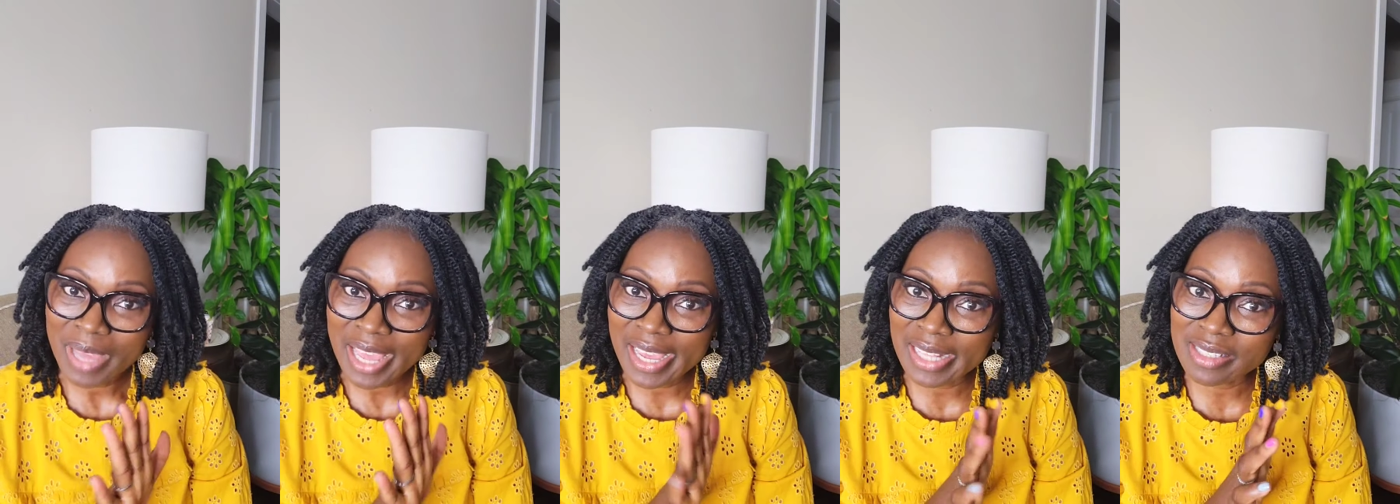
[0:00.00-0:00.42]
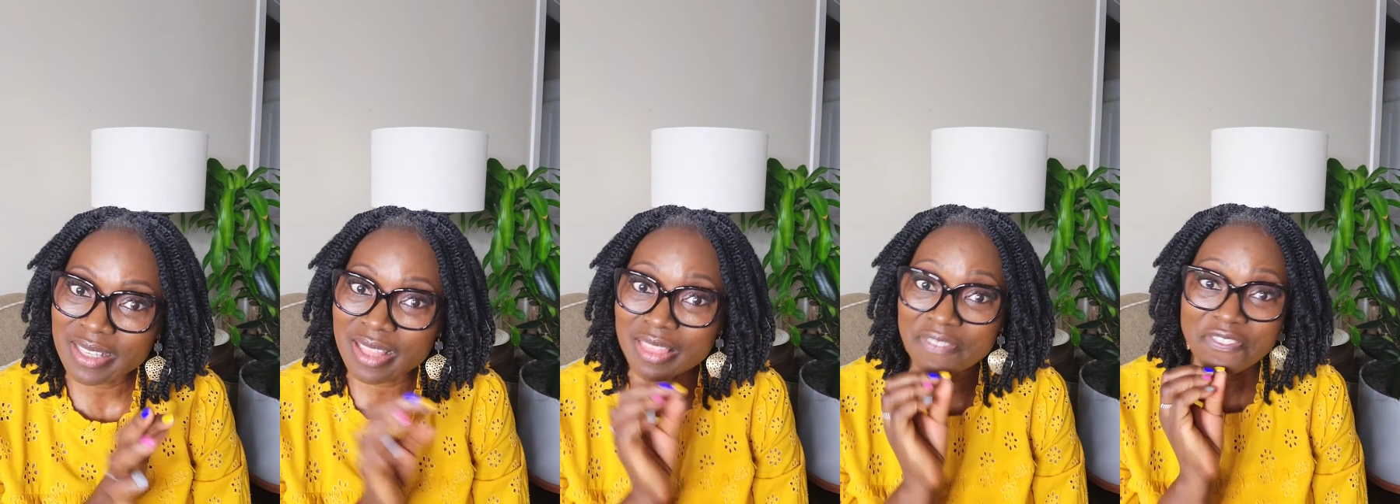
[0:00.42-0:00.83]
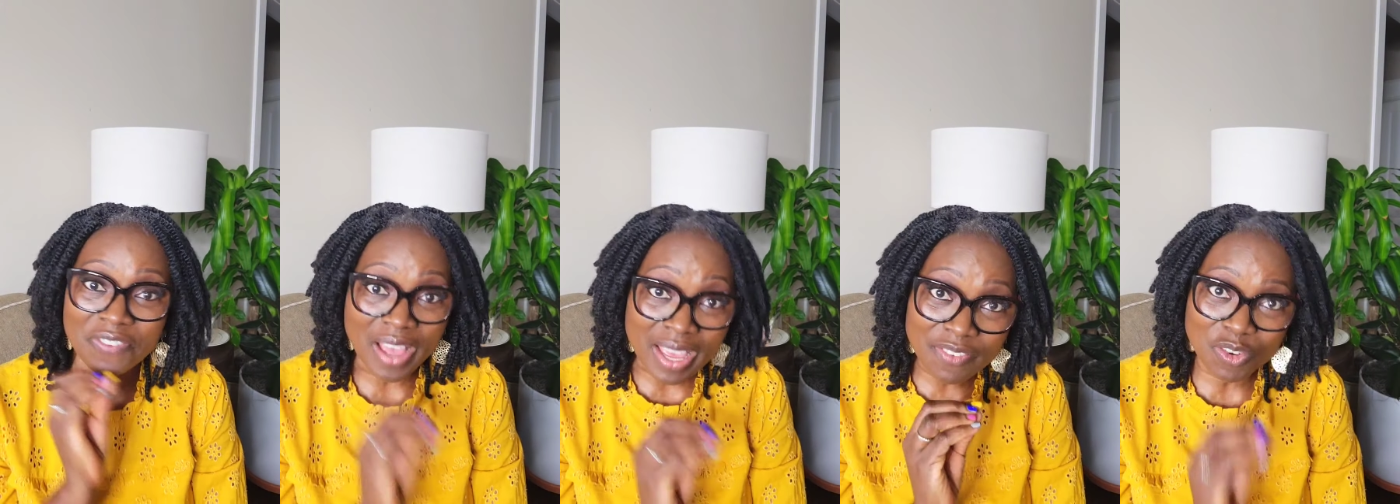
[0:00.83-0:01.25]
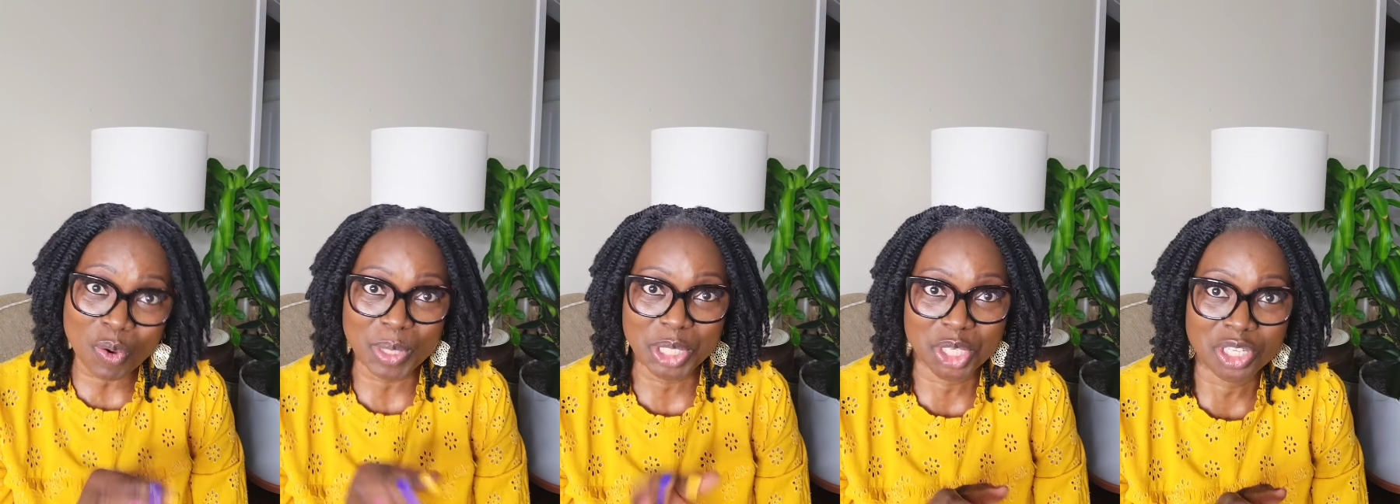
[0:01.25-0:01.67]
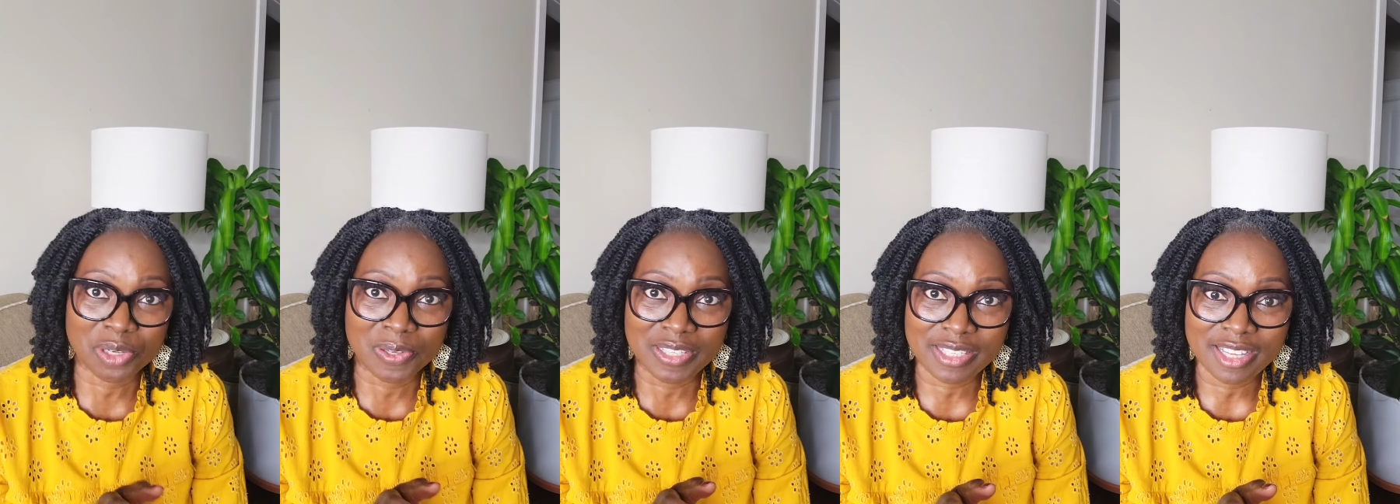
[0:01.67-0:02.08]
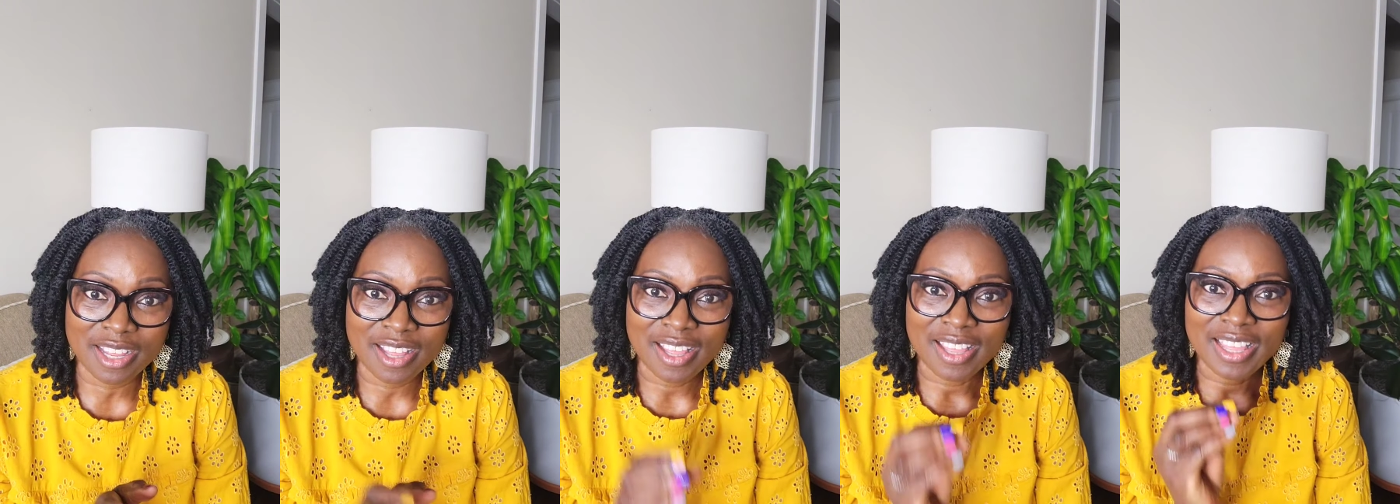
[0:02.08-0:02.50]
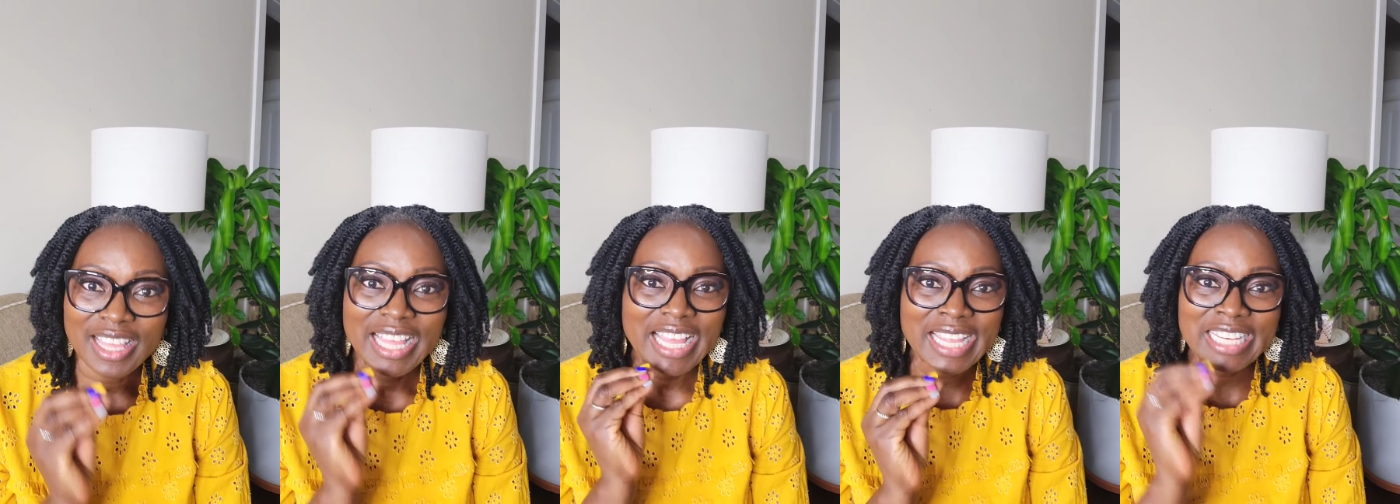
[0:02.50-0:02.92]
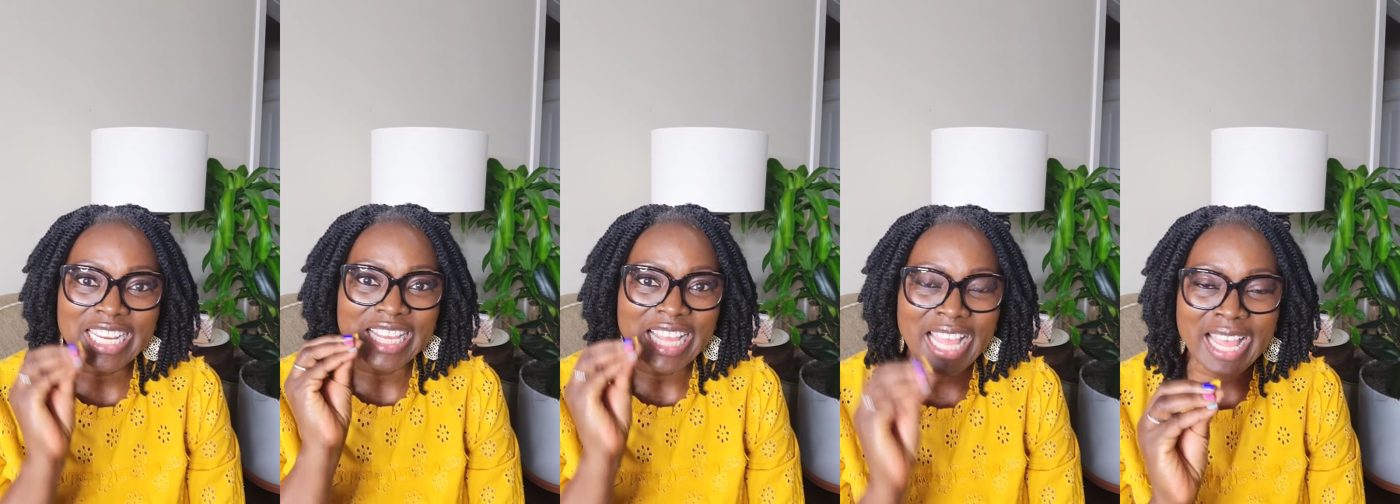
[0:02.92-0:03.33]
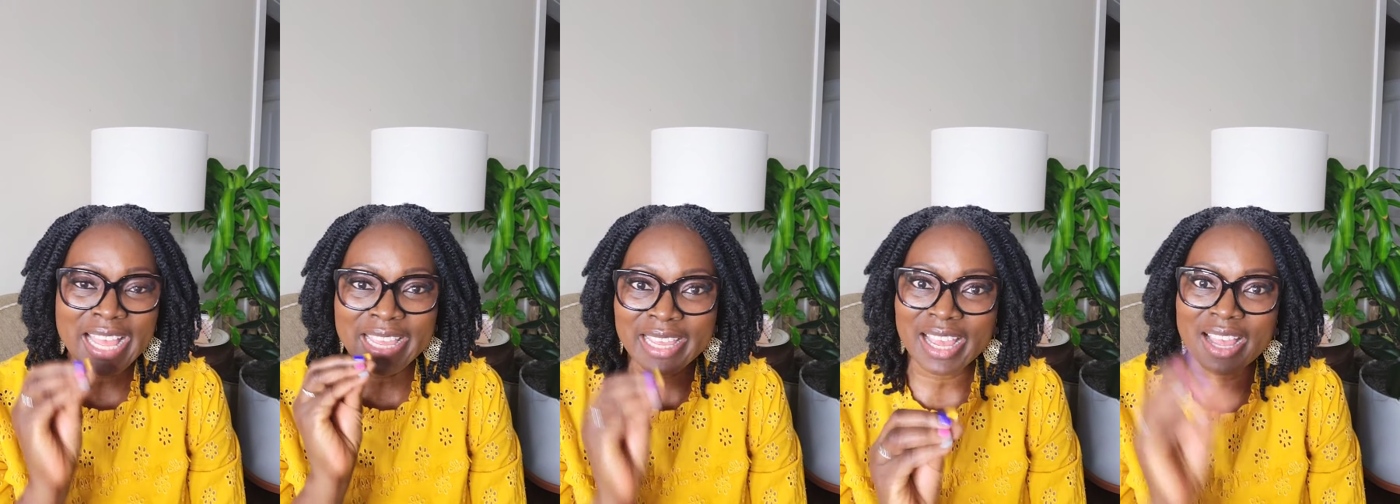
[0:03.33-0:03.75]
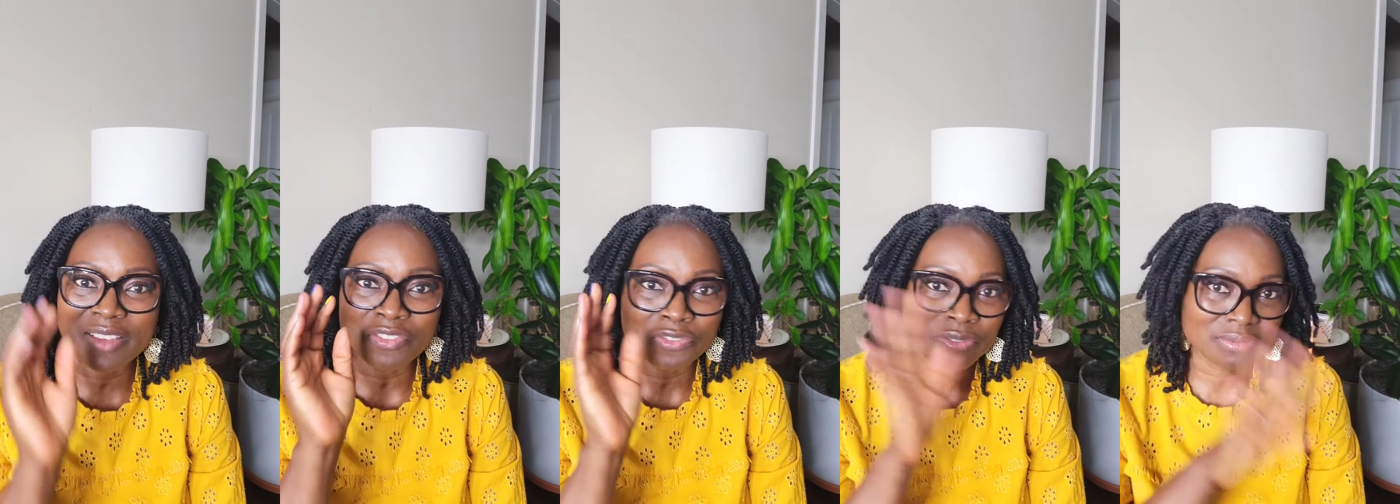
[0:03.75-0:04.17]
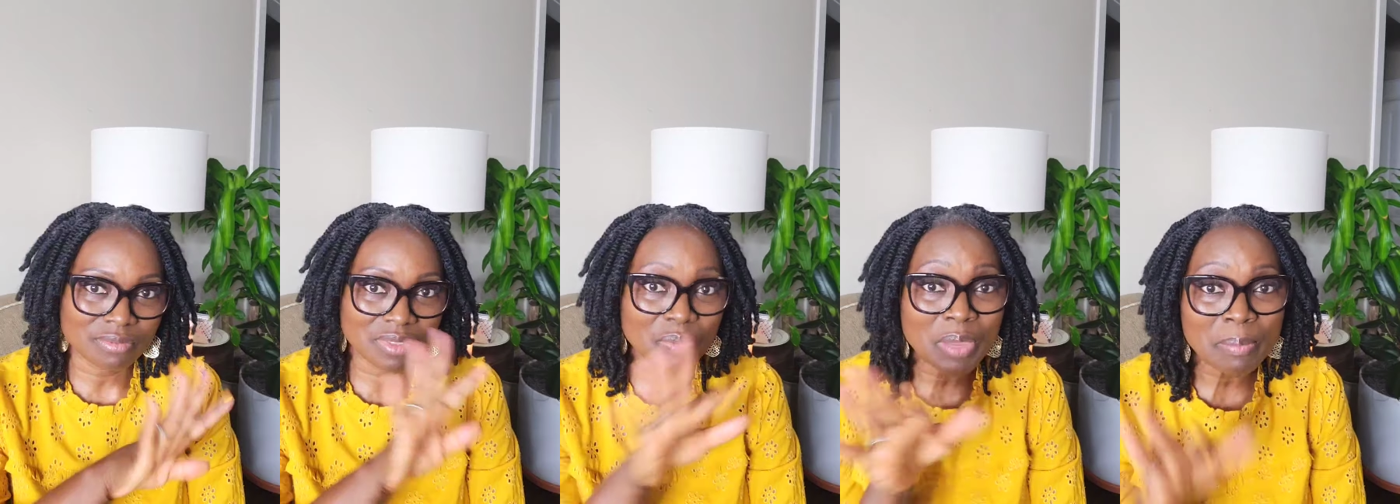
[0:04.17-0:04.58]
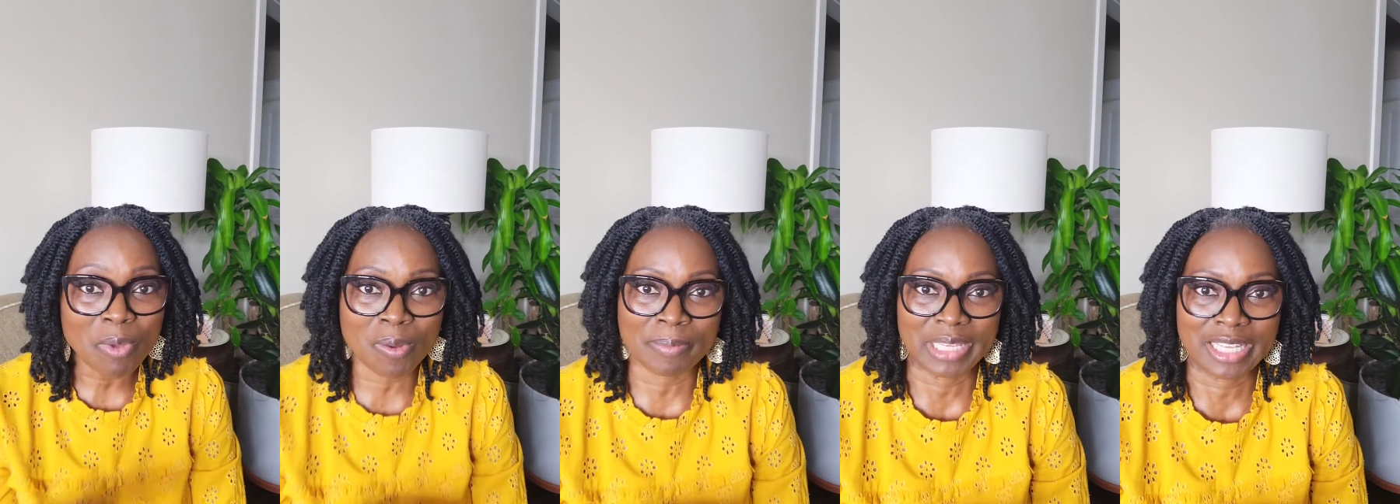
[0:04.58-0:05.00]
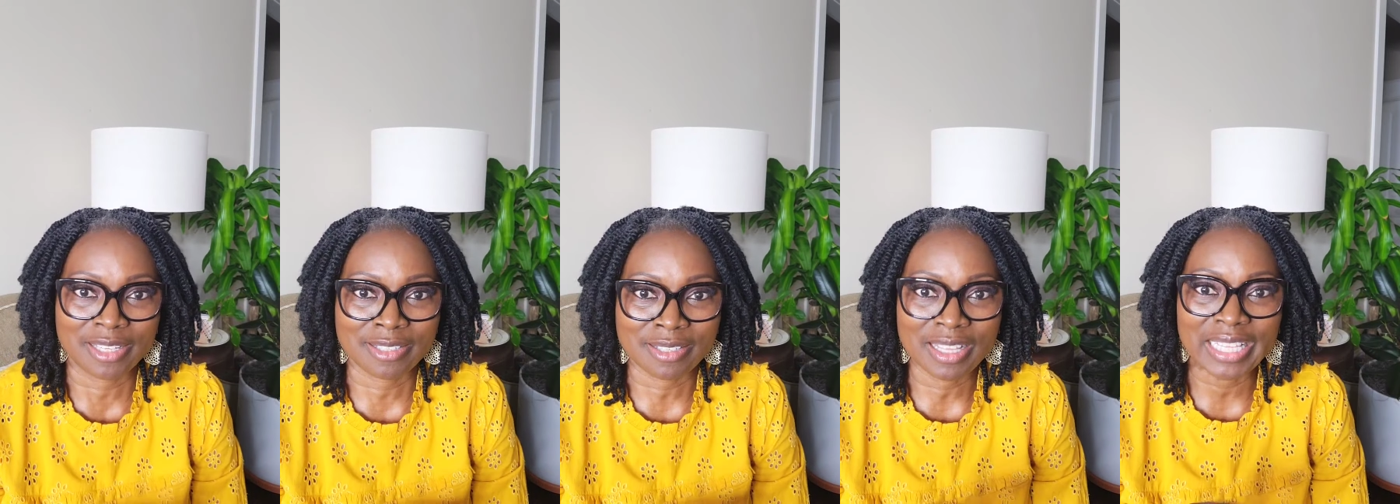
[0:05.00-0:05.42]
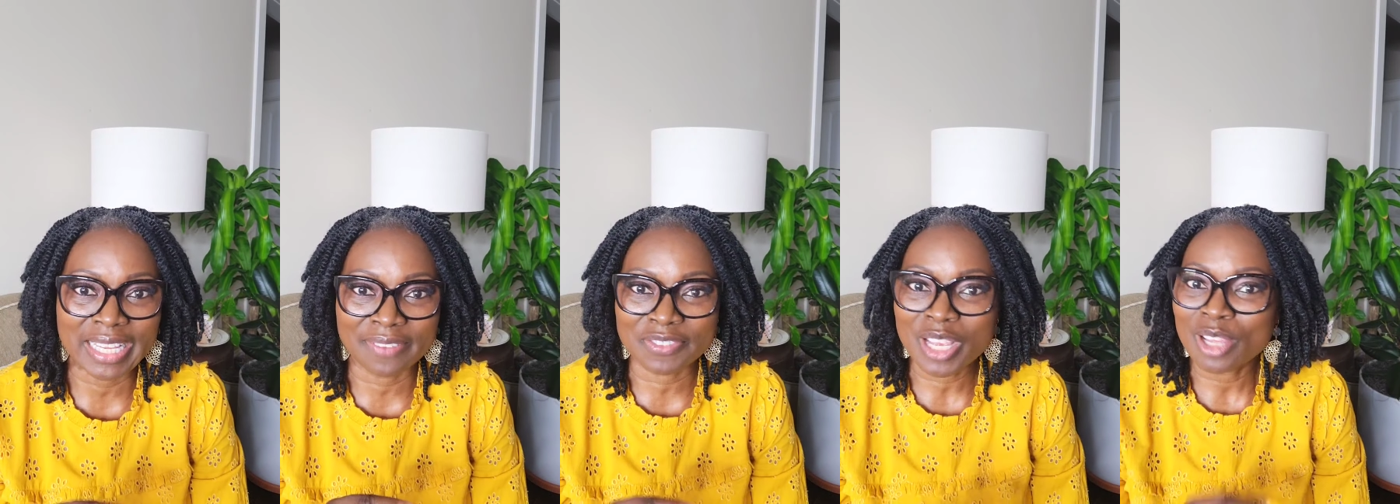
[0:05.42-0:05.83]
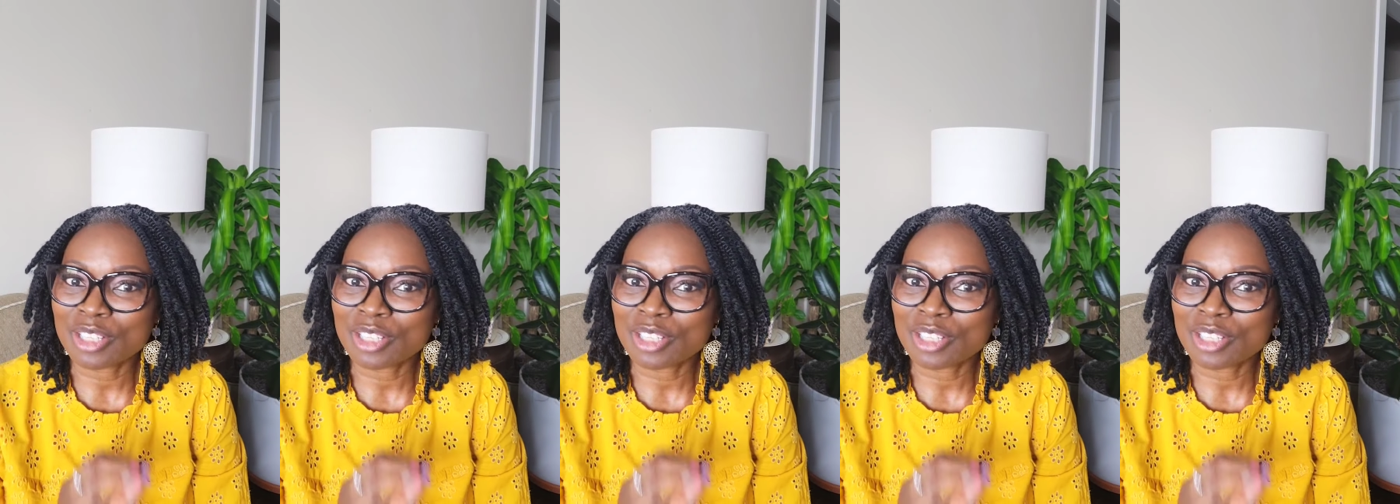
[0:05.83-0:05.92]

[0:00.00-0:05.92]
I answered the 5 questions and I have 3 more minutes left.